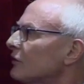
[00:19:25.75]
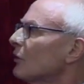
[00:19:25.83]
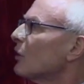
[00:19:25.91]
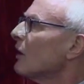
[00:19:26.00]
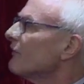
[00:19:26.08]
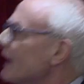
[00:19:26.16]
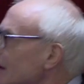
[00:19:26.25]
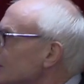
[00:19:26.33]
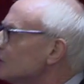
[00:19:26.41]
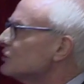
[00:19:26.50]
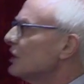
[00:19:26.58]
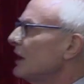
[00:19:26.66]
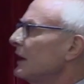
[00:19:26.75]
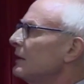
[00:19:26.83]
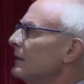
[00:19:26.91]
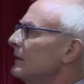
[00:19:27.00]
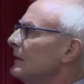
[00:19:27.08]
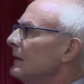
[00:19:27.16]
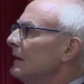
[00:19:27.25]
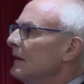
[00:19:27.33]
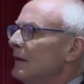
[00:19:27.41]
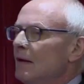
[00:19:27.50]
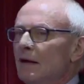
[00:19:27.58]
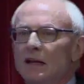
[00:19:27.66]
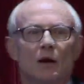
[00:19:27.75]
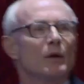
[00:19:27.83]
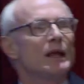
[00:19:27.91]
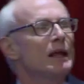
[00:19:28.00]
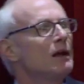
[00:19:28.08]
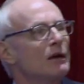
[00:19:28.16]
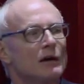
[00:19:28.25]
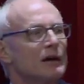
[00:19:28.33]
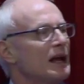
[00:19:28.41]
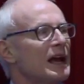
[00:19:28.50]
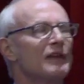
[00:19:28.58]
the so-called value chain. Here,